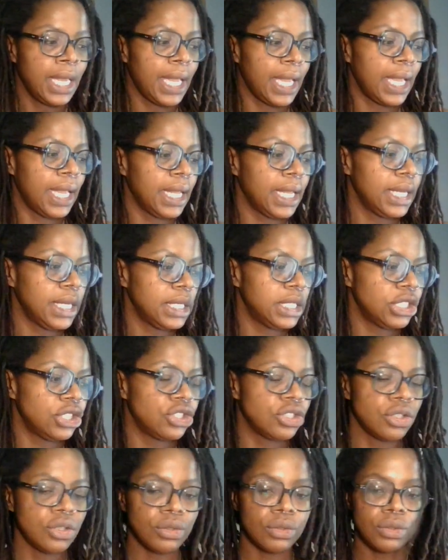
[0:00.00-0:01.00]
a
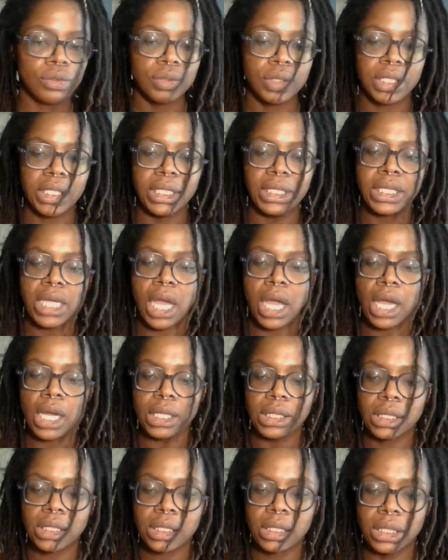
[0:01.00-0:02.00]
digital
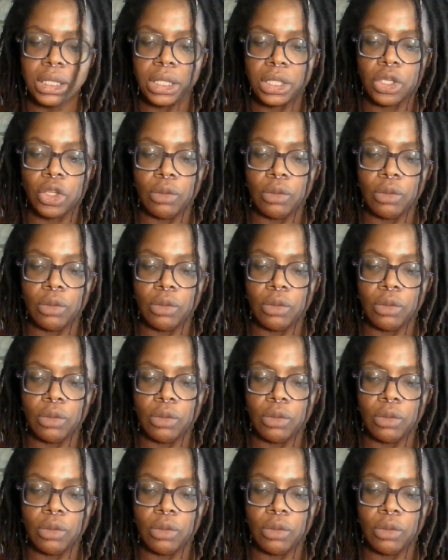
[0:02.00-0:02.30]
detox.